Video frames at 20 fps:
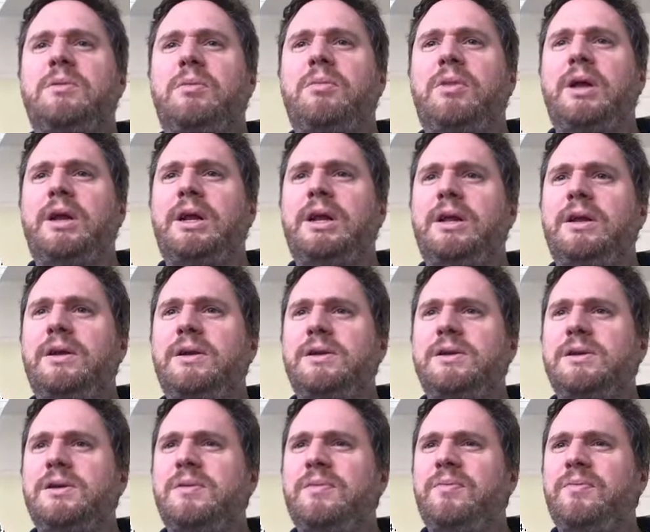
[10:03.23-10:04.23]

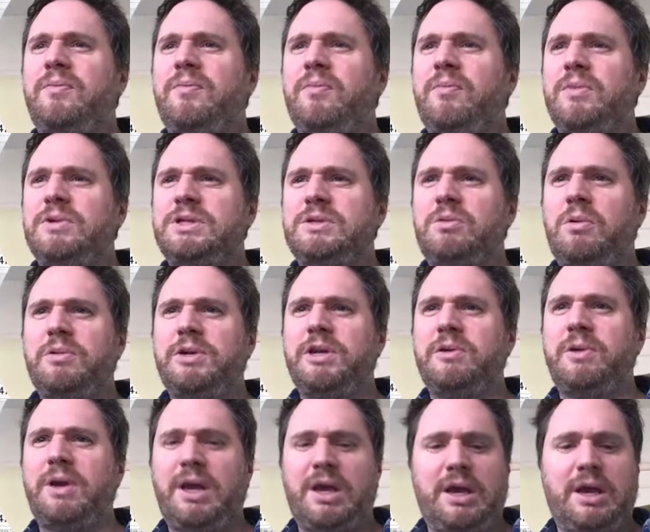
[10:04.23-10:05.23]
likelihood, which is what we're
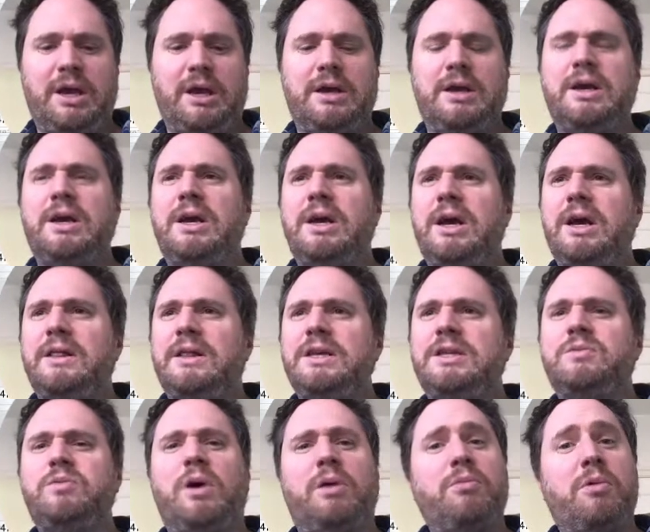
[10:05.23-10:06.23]
doing here. In
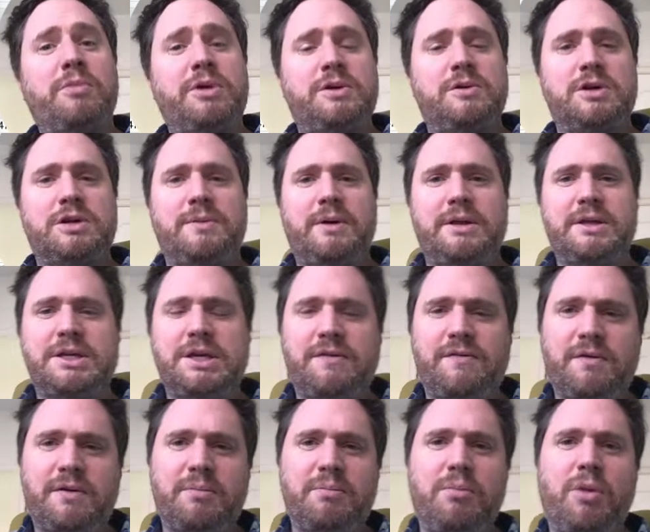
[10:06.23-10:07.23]
this one, when we talked about the
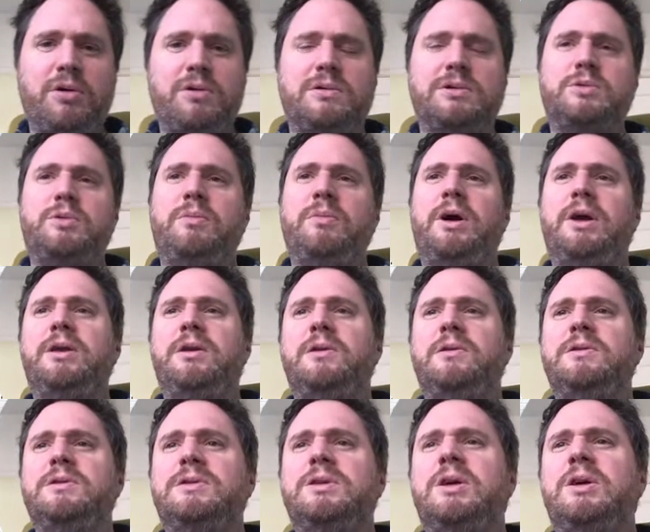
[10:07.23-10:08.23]
different models we might
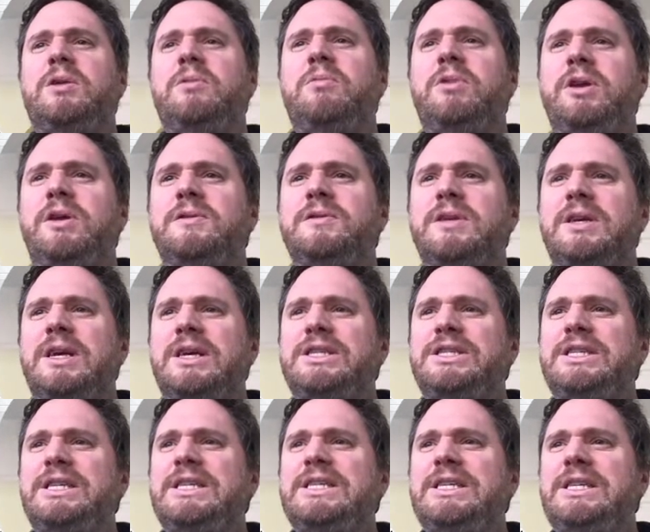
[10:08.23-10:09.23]
use, we're using a
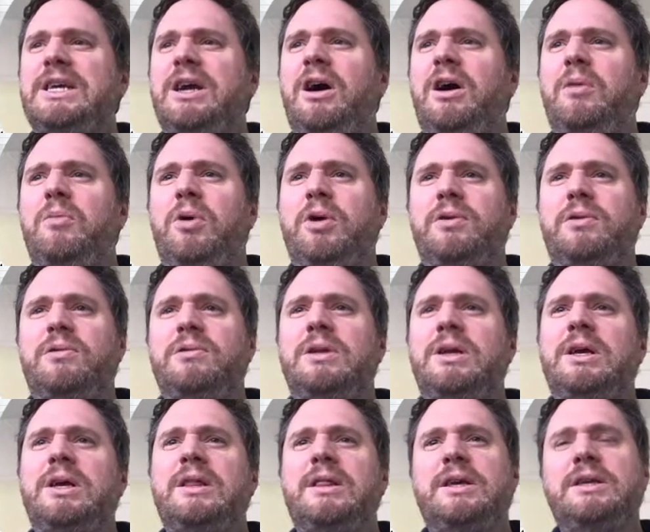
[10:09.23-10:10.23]
GTR model.
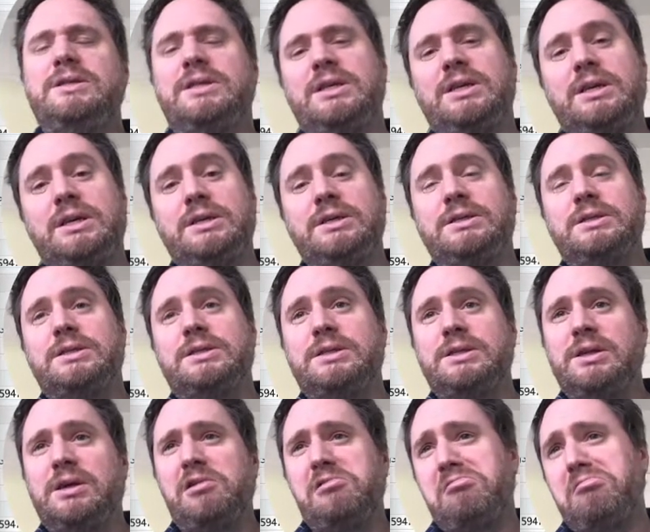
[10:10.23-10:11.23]
This is
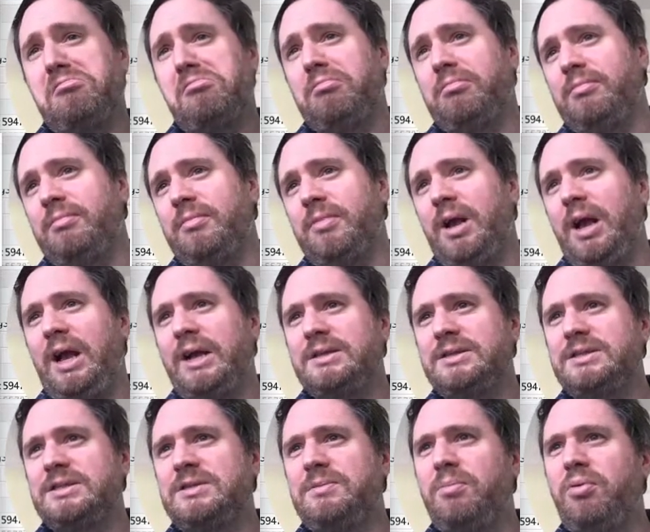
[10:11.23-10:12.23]

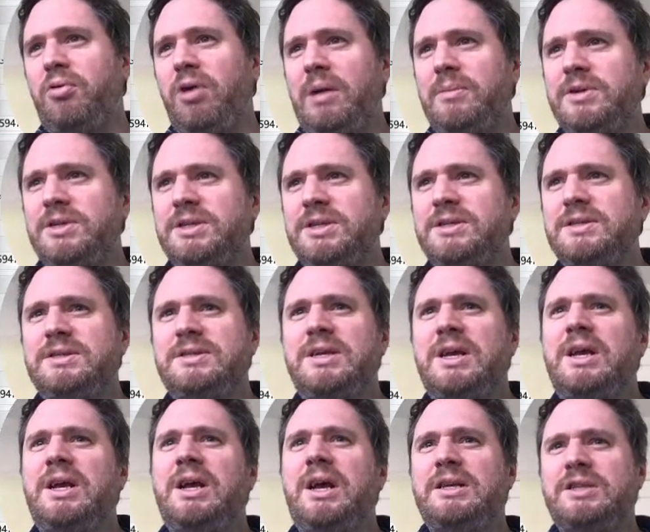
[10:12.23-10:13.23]
has some parameters.
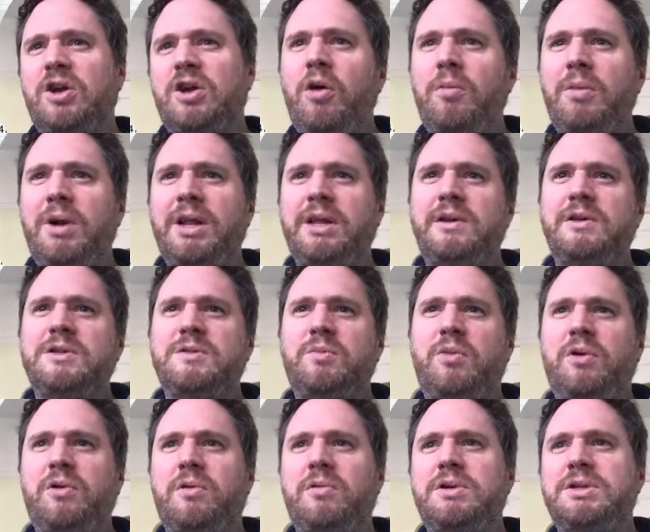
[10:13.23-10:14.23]
It's a commonly used
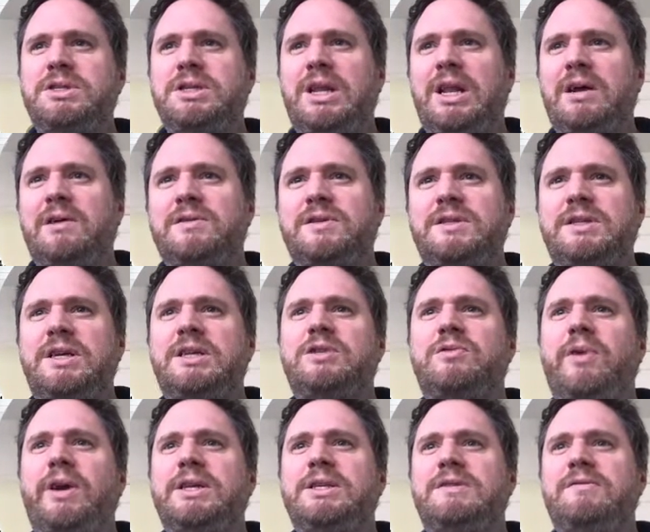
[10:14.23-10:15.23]
model which allows 6
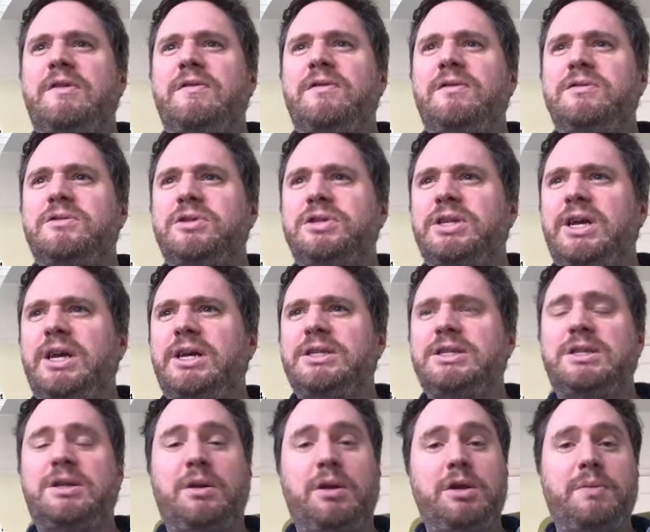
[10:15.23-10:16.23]
rates of evolutionary change
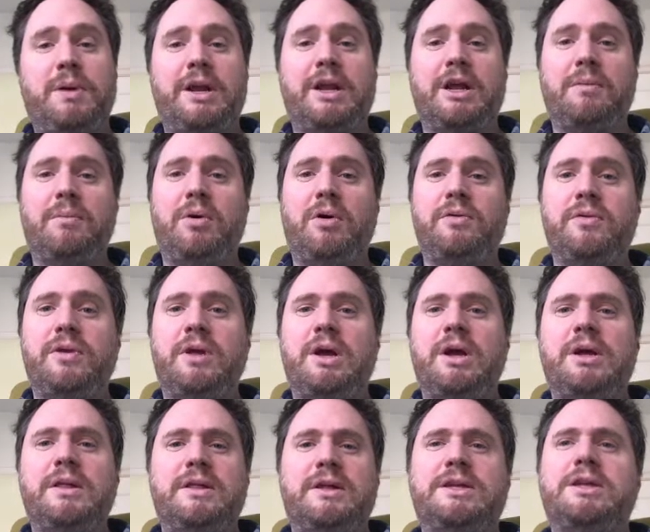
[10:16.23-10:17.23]
depending upon
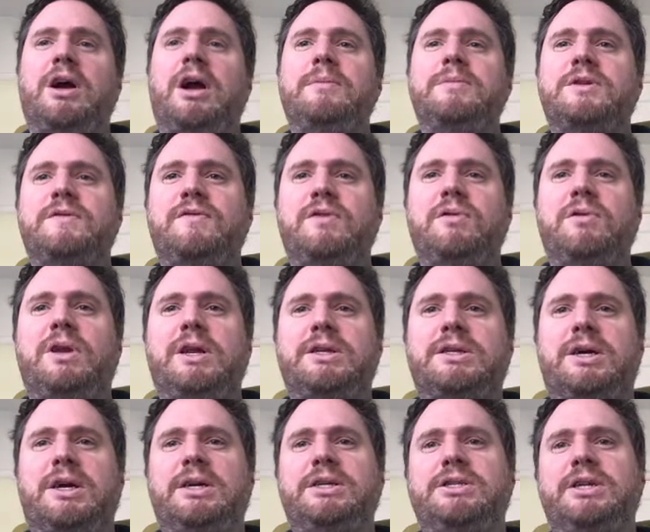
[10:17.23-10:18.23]
the types of
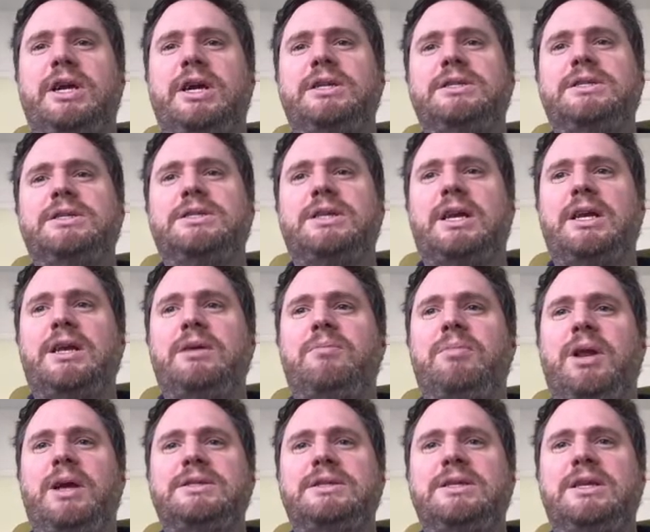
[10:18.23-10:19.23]
nucleotide changes taking
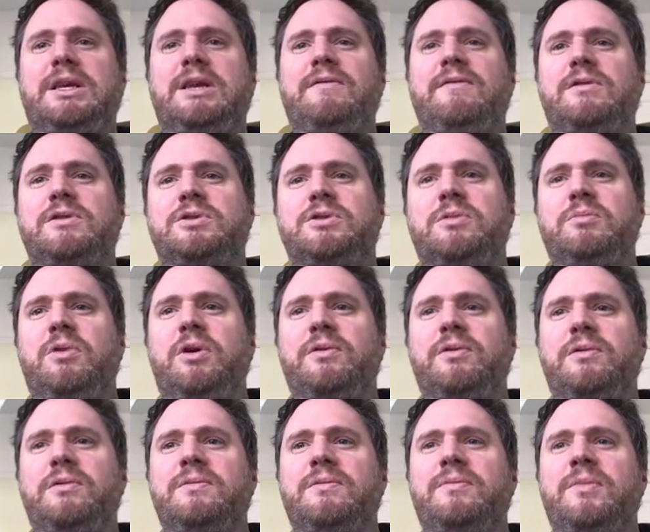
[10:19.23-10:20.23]
place in the evolutionary
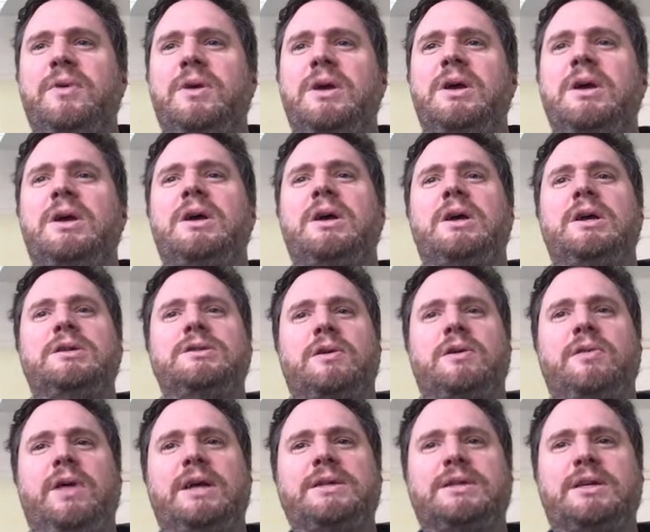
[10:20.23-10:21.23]
model. So
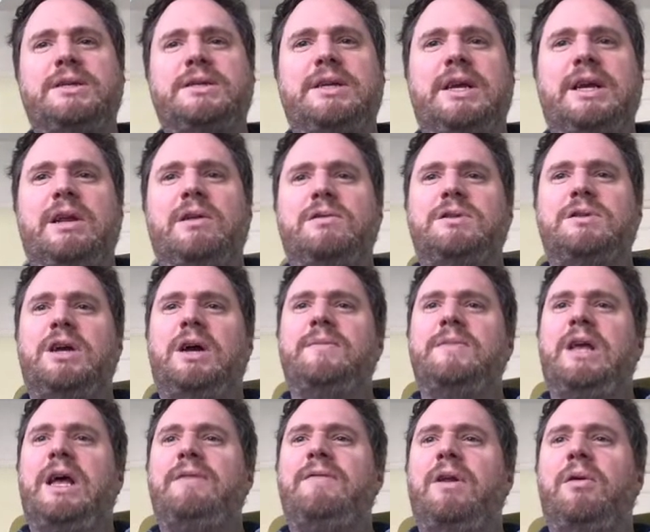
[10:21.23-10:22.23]
that's going to take a little time
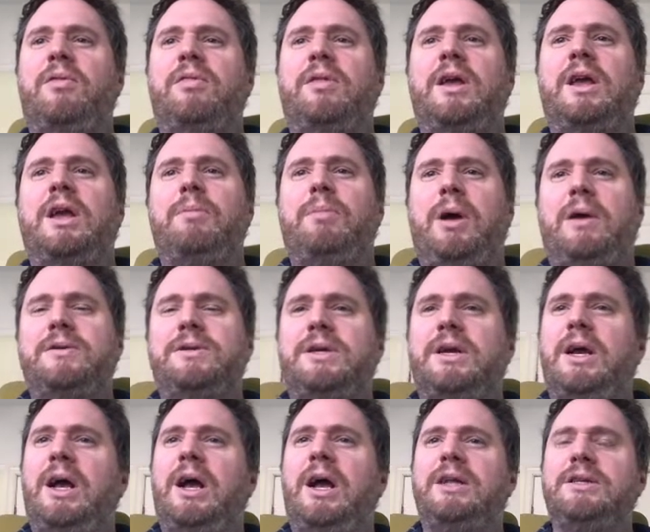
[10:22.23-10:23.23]
to have a little think about
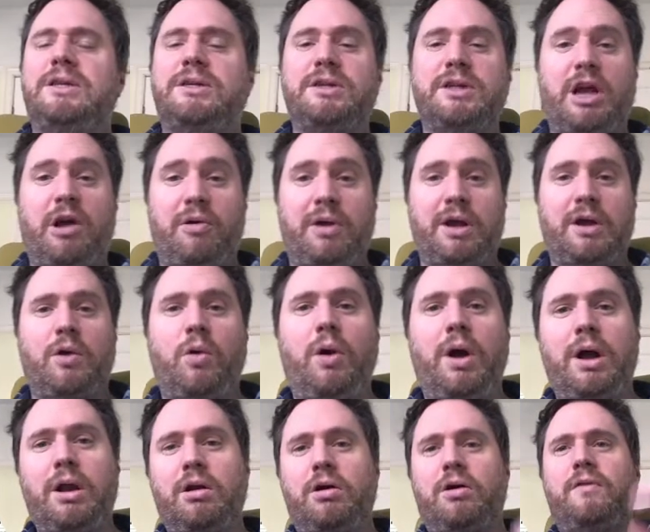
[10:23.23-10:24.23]
it. It's undergoing
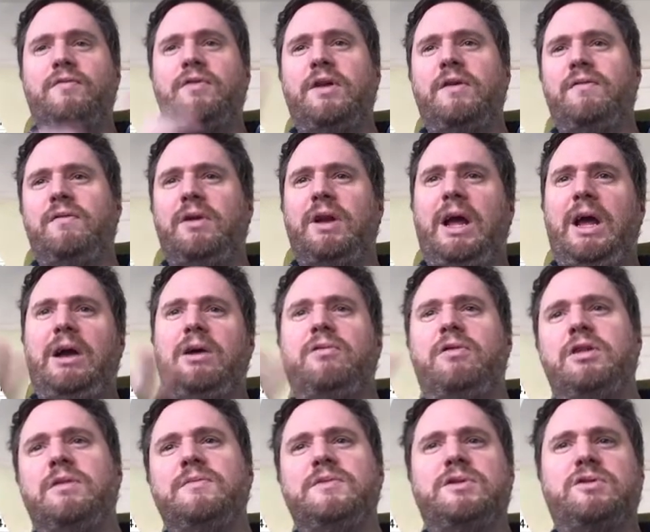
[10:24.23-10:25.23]
quite a lot of different
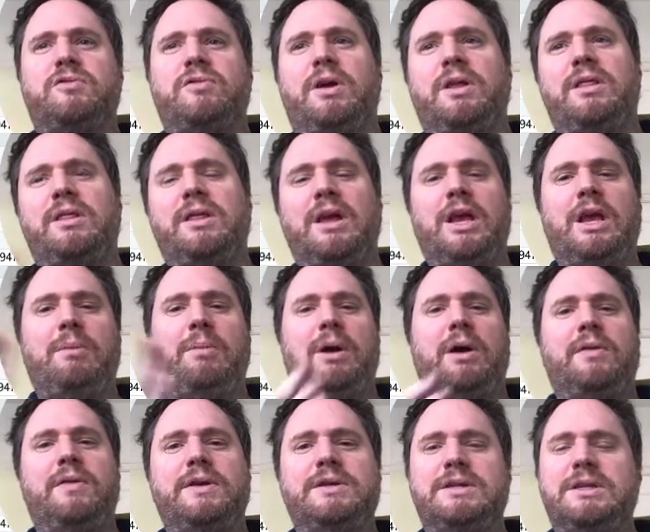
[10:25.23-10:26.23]
algorithms to try and think
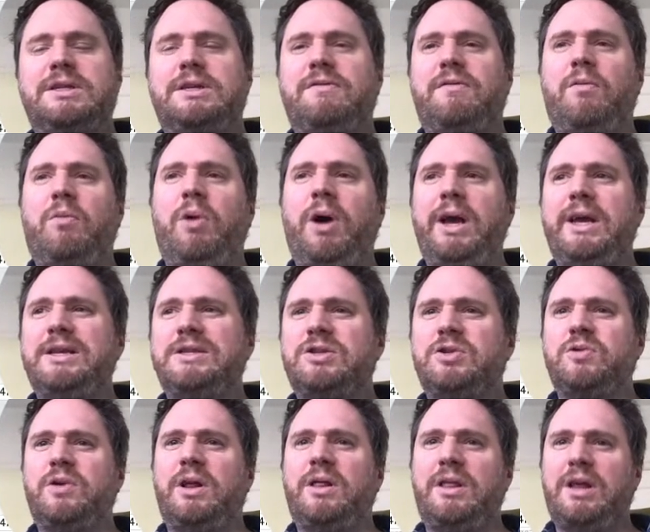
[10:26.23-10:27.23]
about this in different ways, to
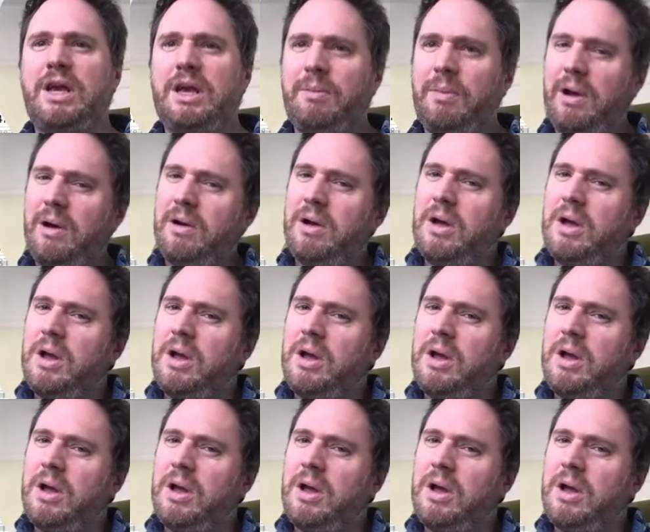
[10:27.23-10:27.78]
try and think about